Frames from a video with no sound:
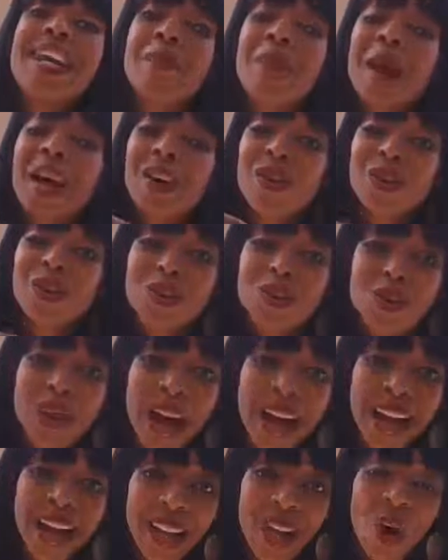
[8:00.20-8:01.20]
get back on
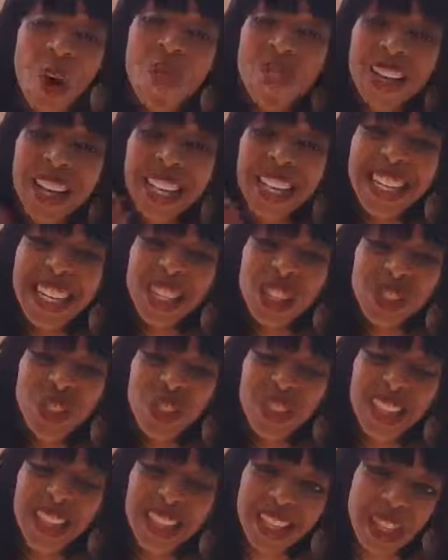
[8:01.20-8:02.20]
track on the
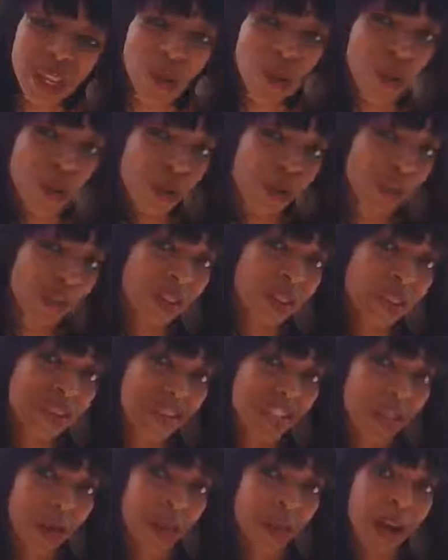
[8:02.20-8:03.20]
initial thing that you got the
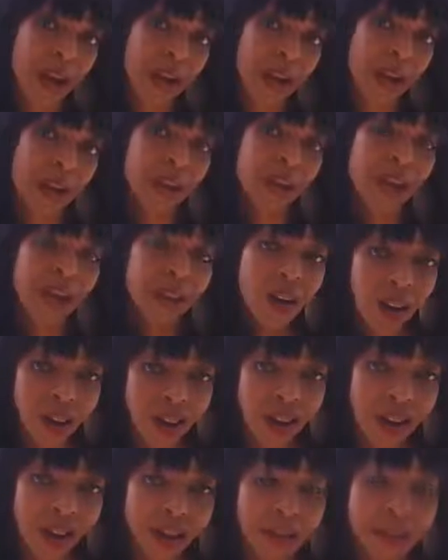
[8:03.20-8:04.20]
setback
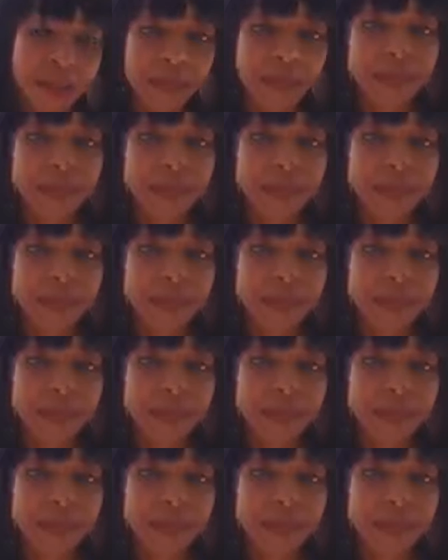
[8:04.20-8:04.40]
on.